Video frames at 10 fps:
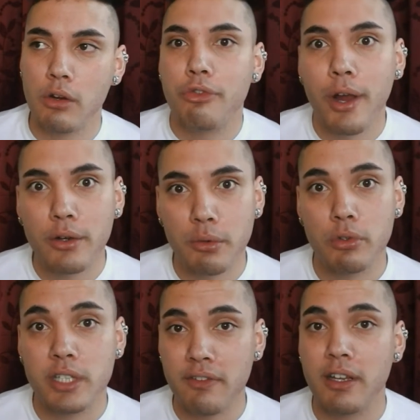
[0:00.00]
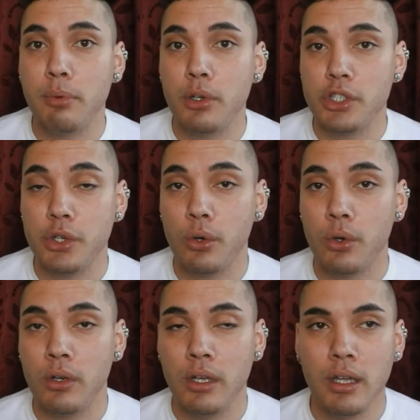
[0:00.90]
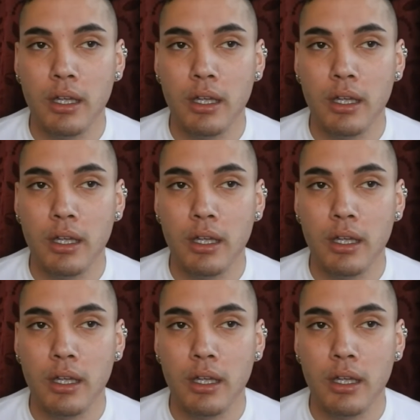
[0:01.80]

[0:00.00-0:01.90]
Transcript: Grounded will definitely put your